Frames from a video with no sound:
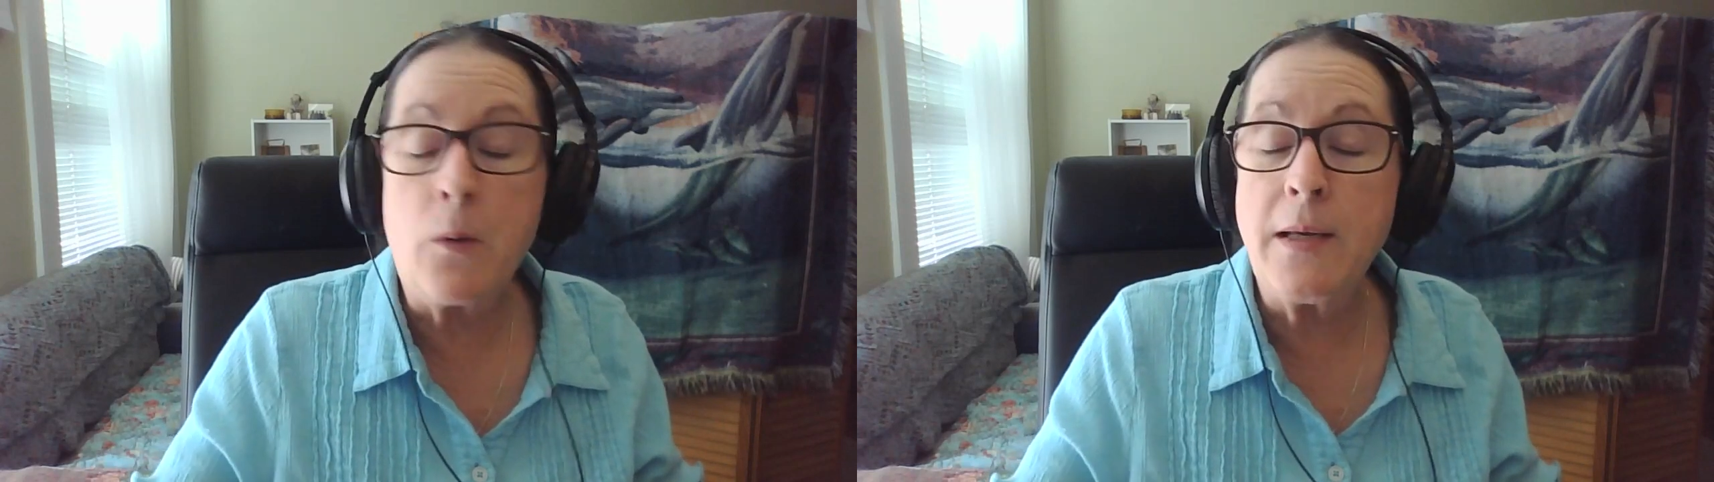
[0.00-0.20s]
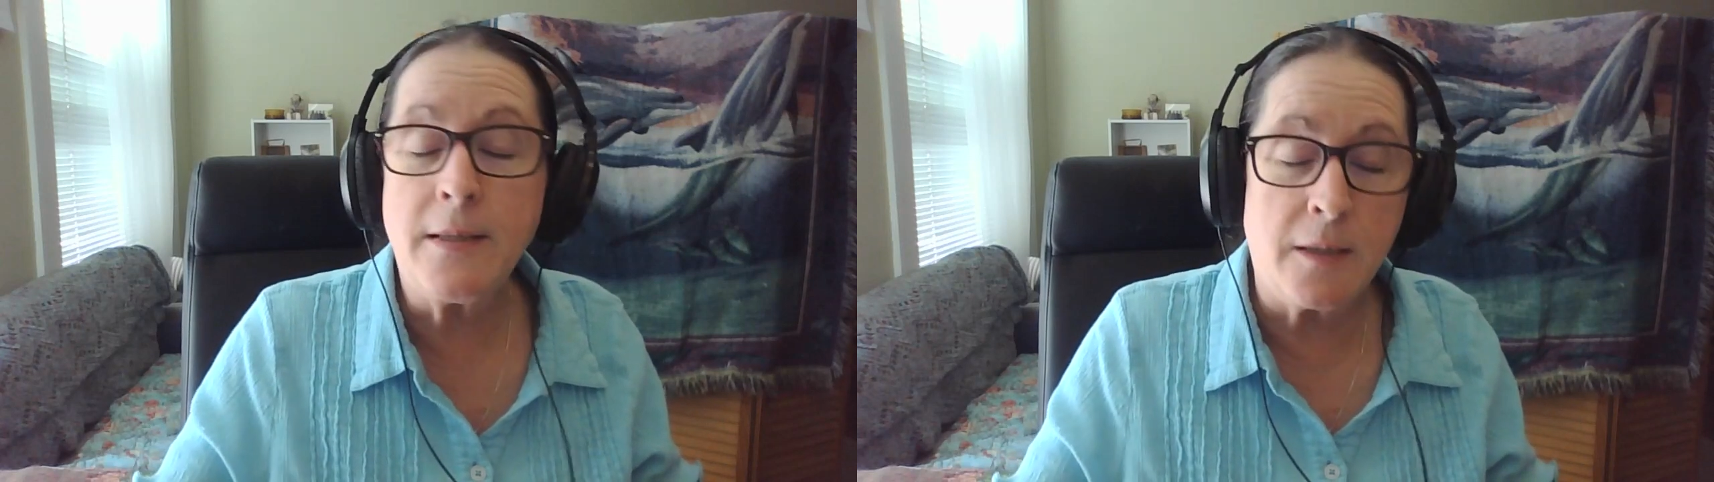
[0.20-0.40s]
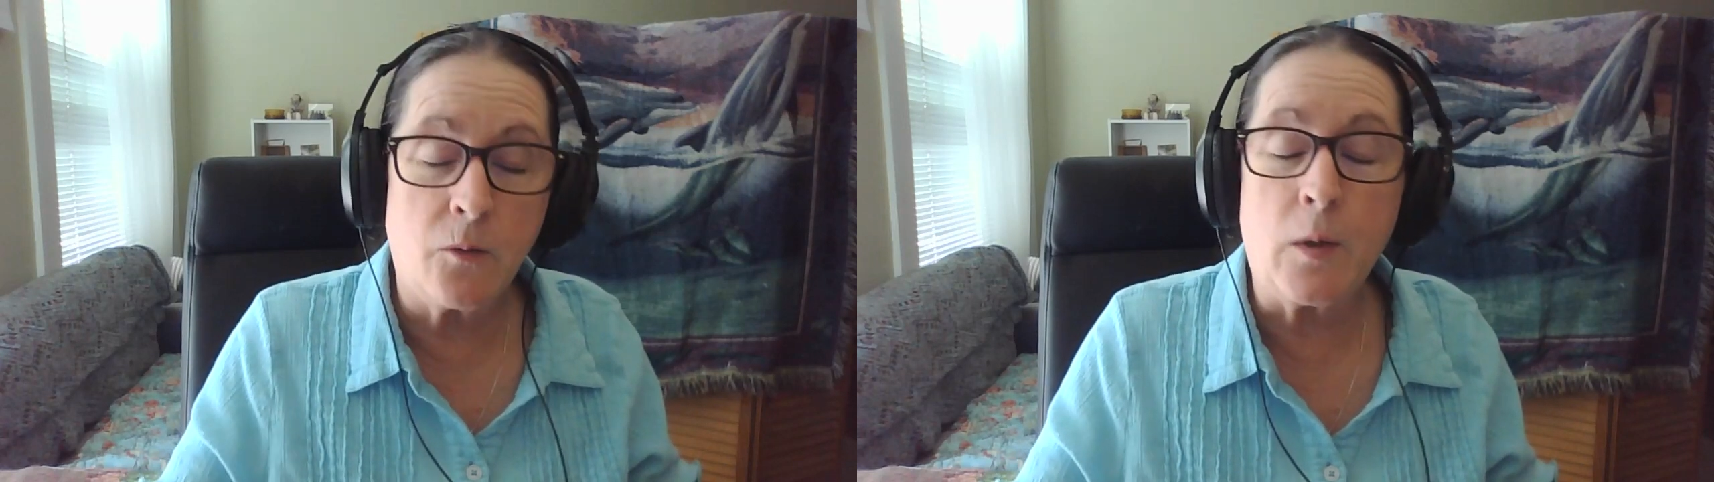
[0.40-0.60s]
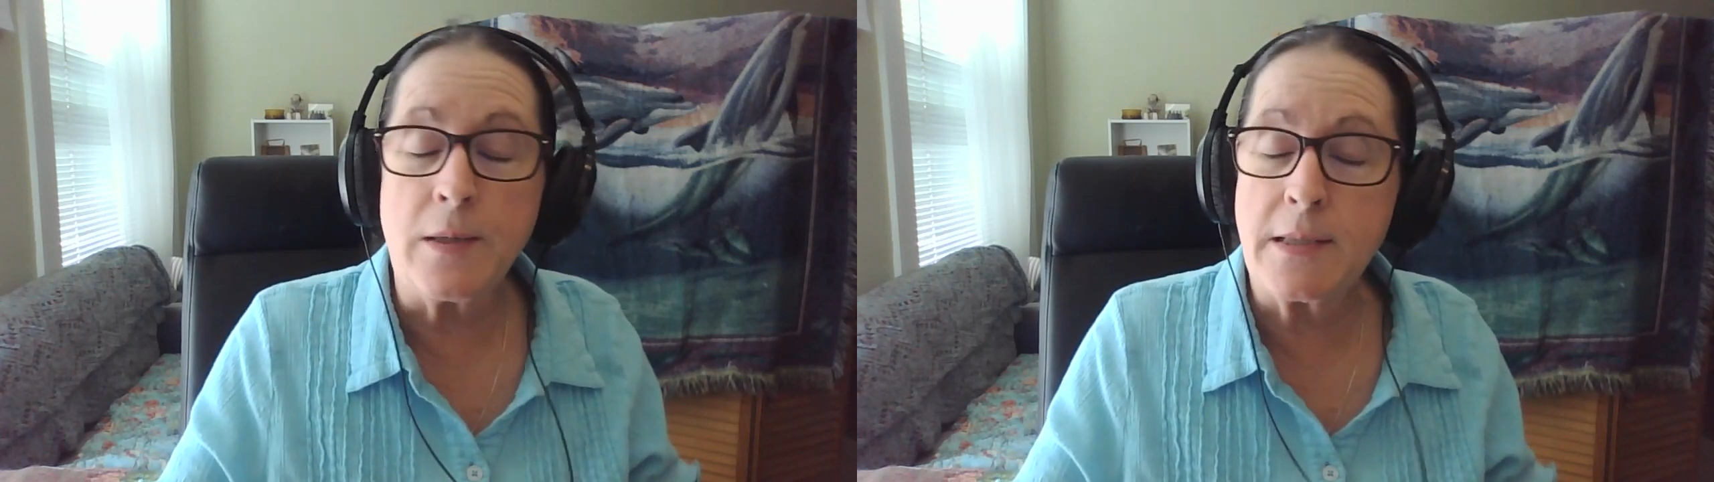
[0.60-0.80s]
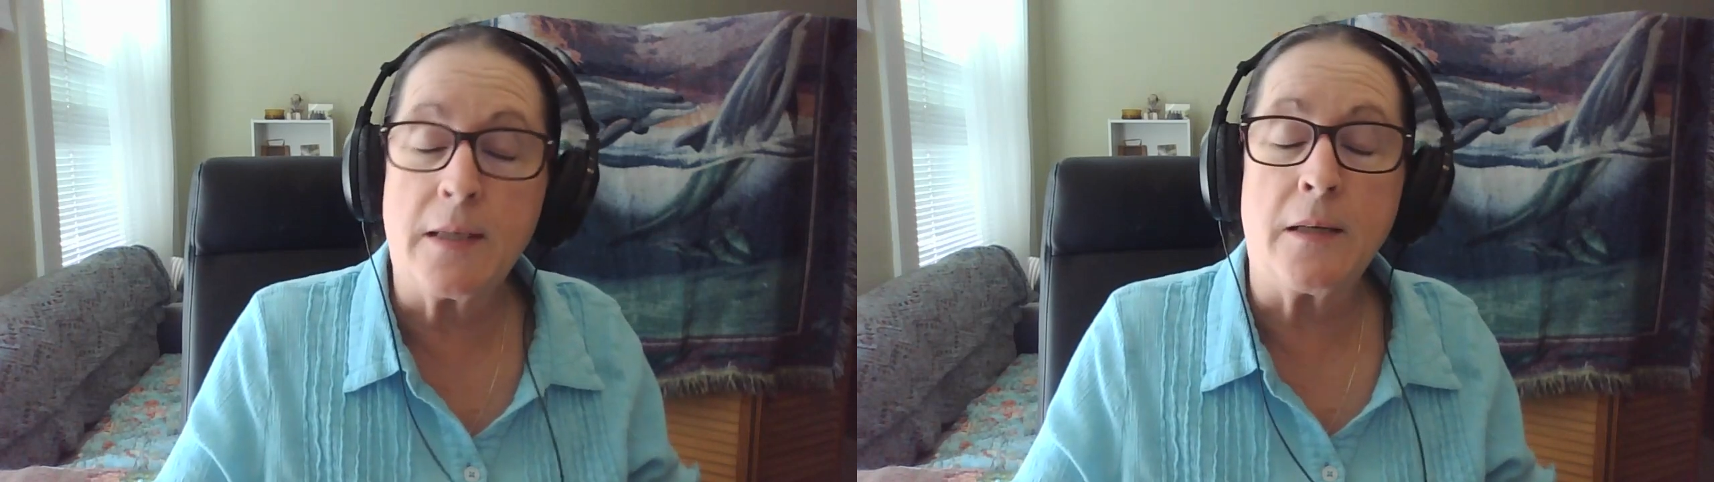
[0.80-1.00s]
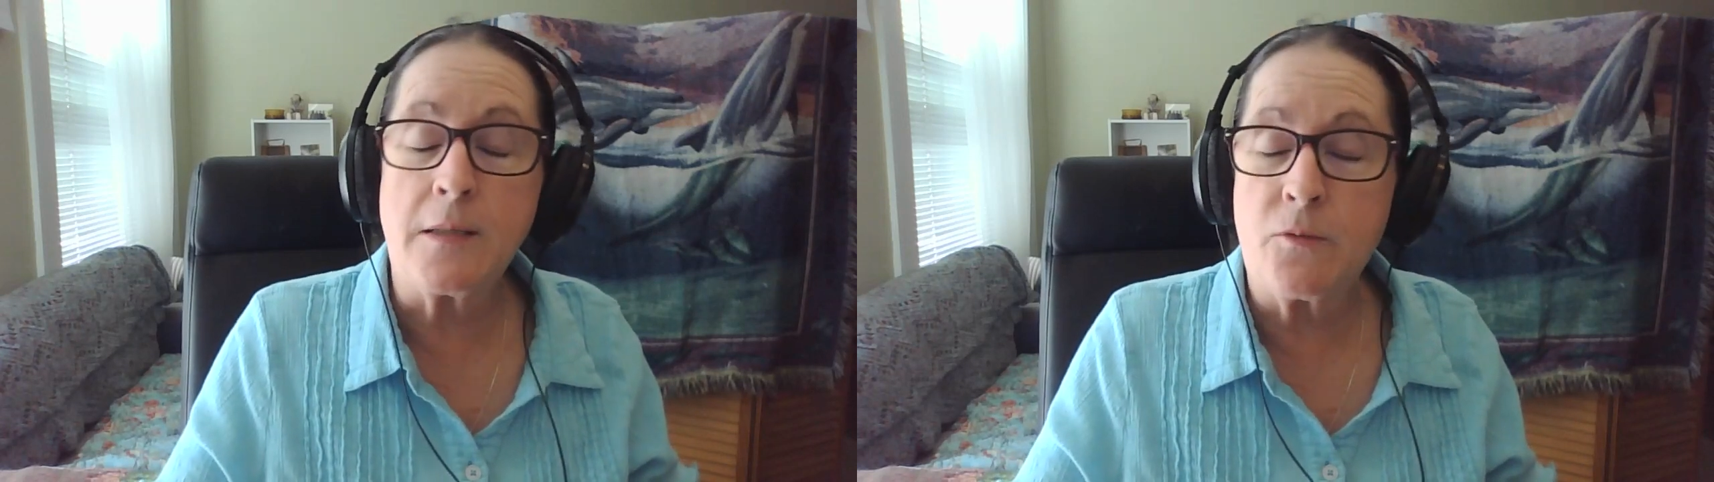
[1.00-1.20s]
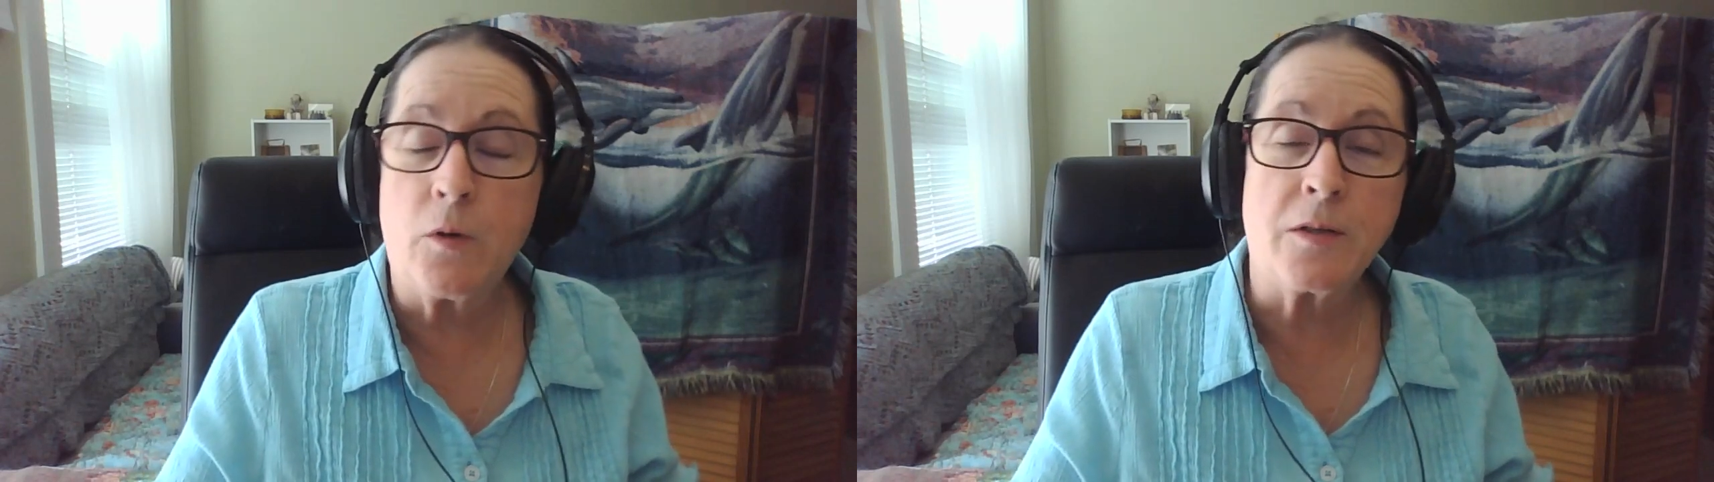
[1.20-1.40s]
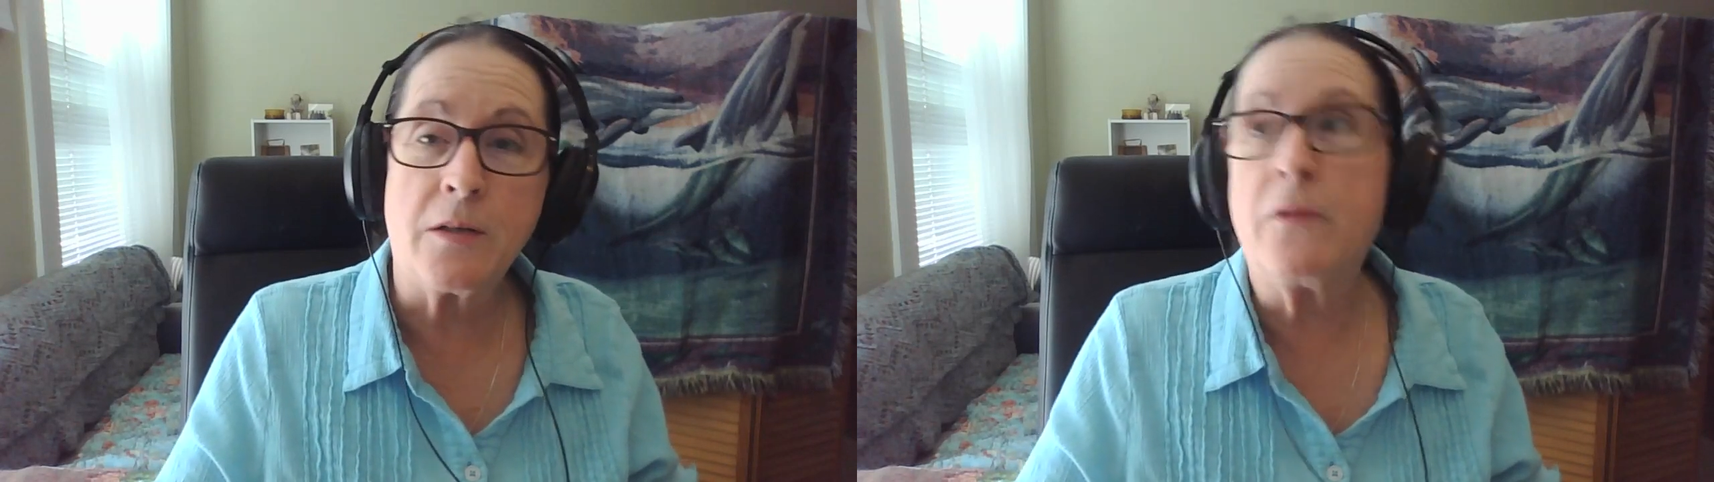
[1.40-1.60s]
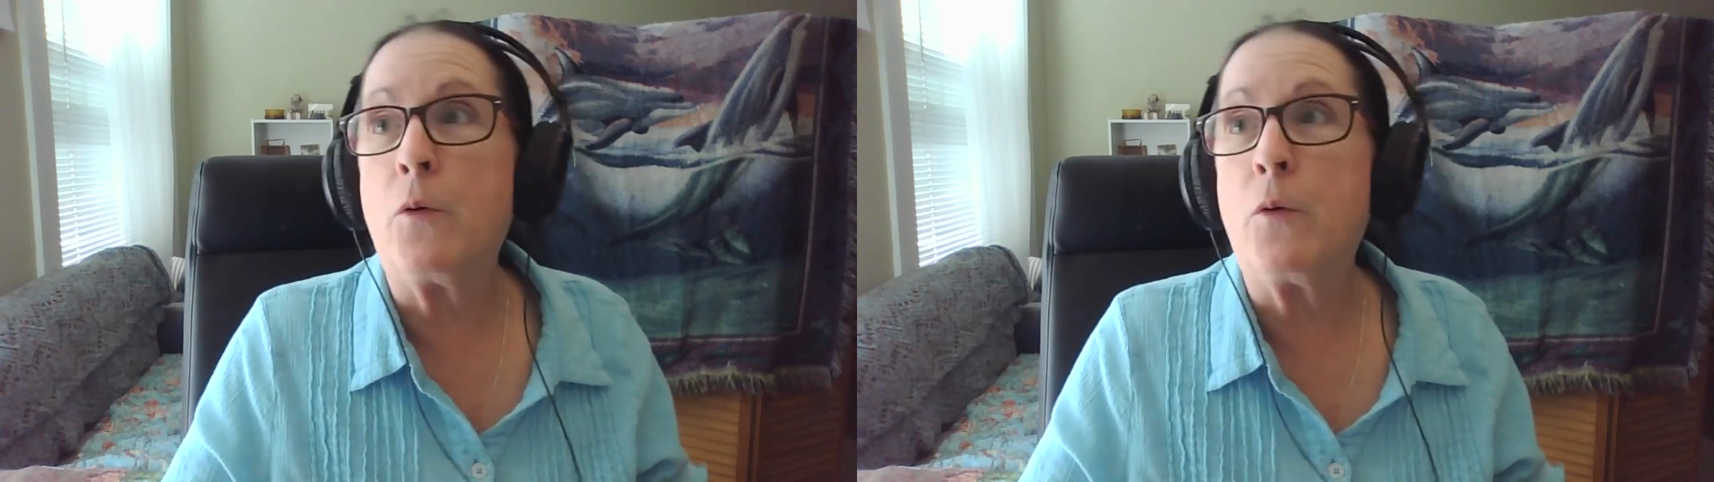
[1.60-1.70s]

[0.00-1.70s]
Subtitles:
easy it was to get a divorce in